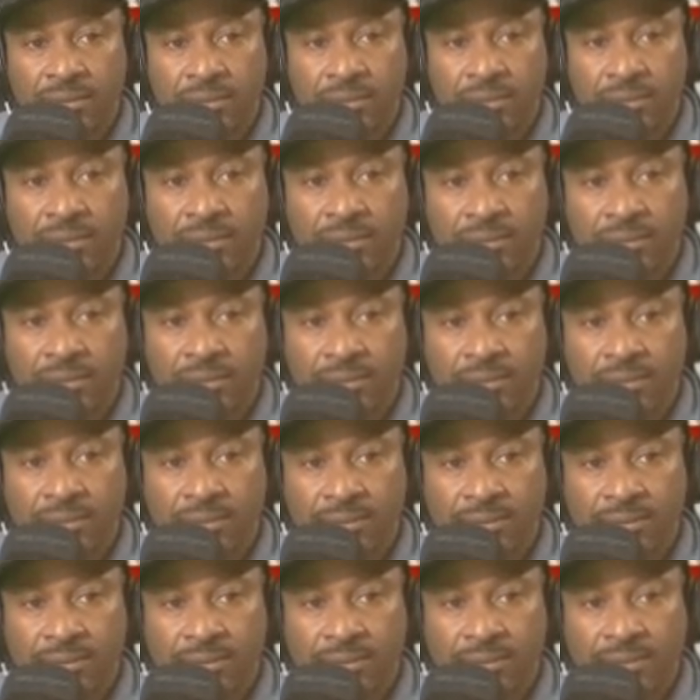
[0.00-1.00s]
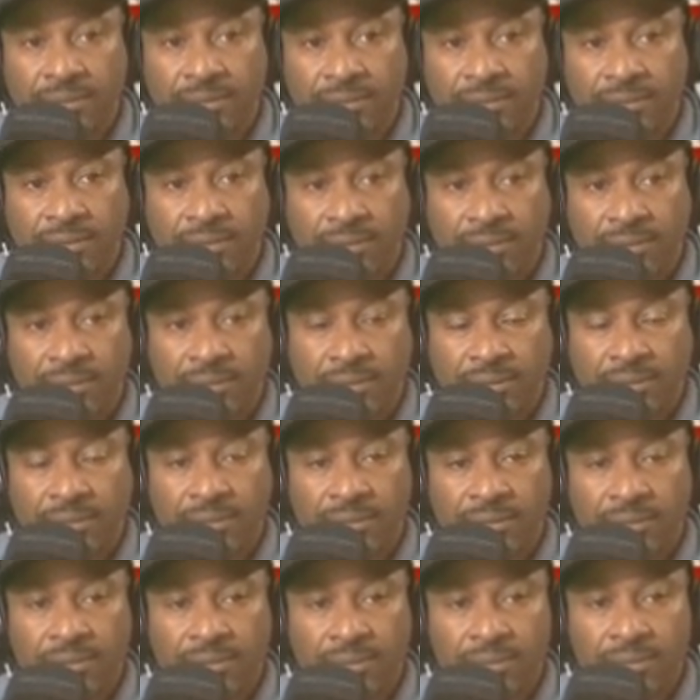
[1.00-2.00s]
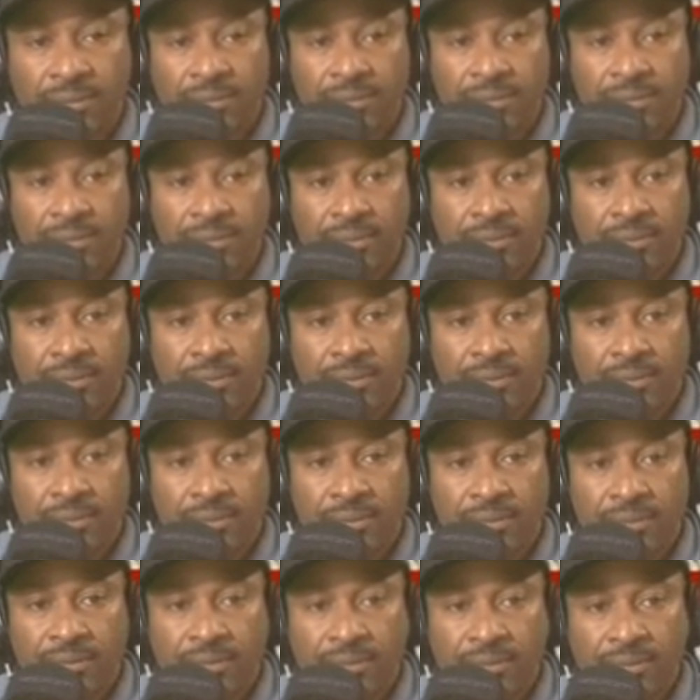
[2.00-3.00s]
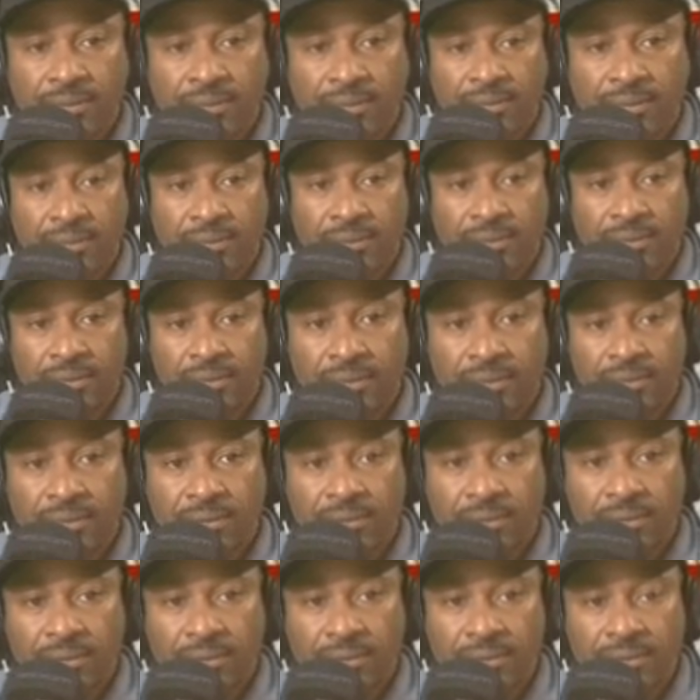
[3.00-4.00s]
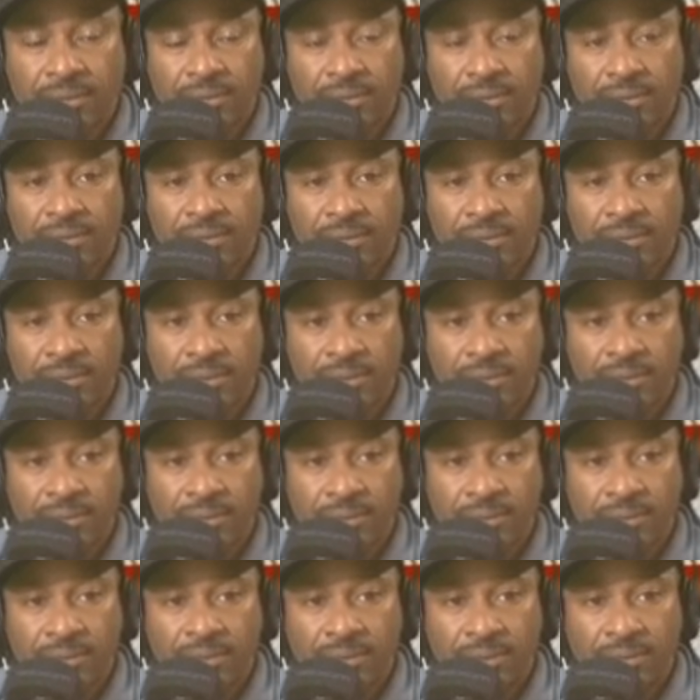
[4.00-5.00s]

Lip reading: This person isn't speaking.